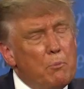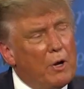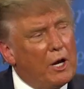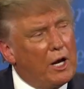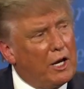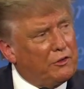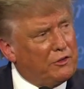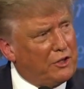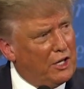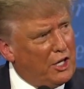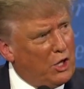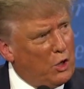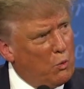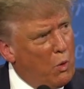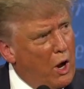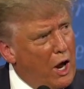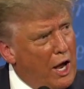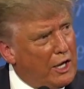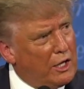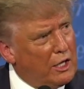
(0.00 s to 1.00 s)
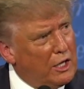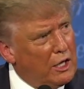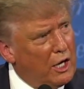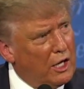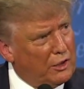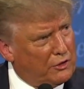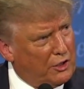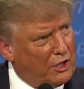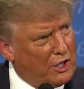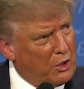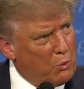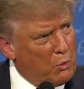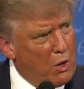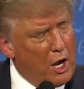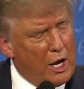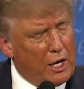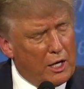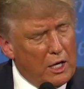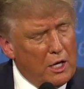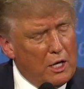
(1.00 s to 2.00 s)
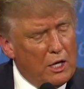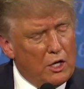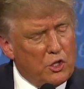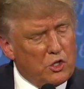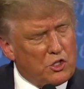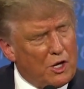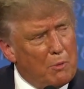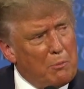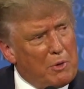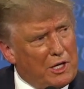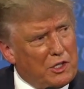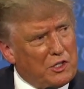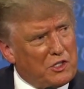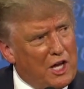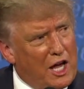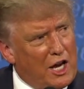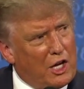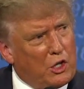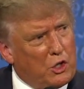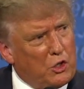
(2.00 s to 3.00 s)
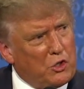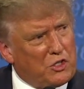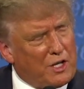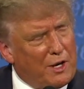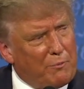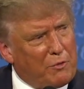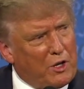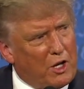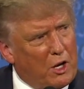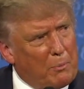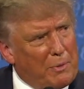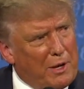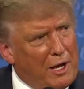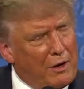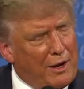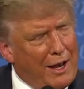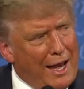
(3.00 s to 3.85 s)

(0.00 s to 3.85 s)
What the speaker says: silencing everyone so that we can all hear directly from both people.